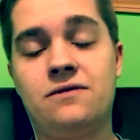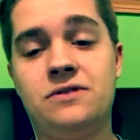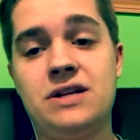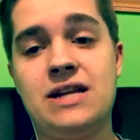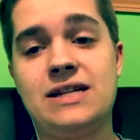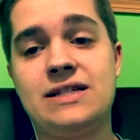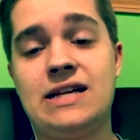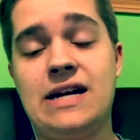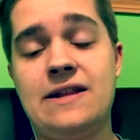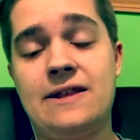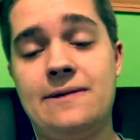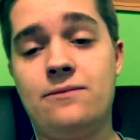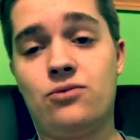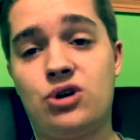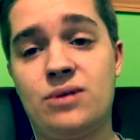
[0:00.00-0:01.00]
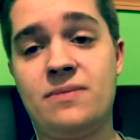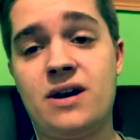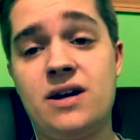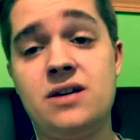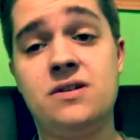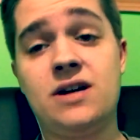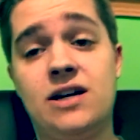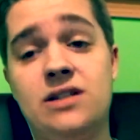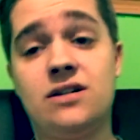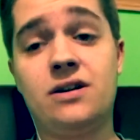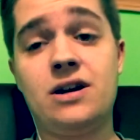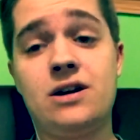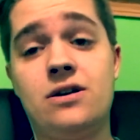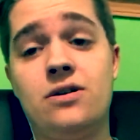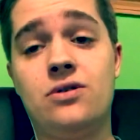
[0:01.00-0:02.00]
don't really need to say anything more about it. You guys
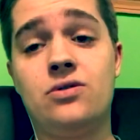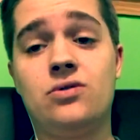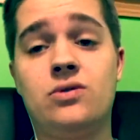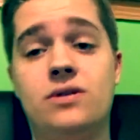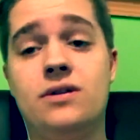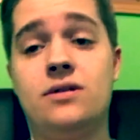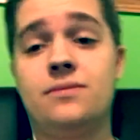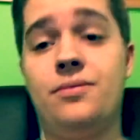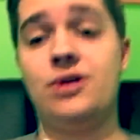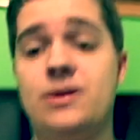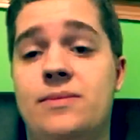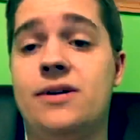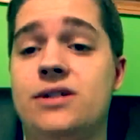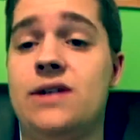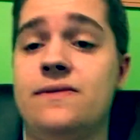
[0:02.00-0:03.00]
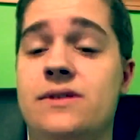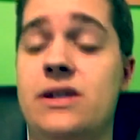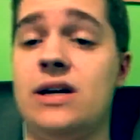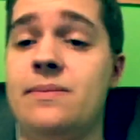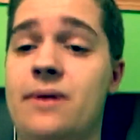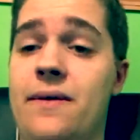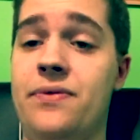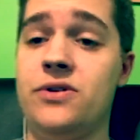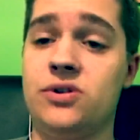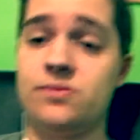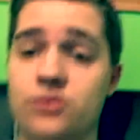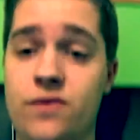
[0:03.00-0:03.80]
already know pretty much everything about this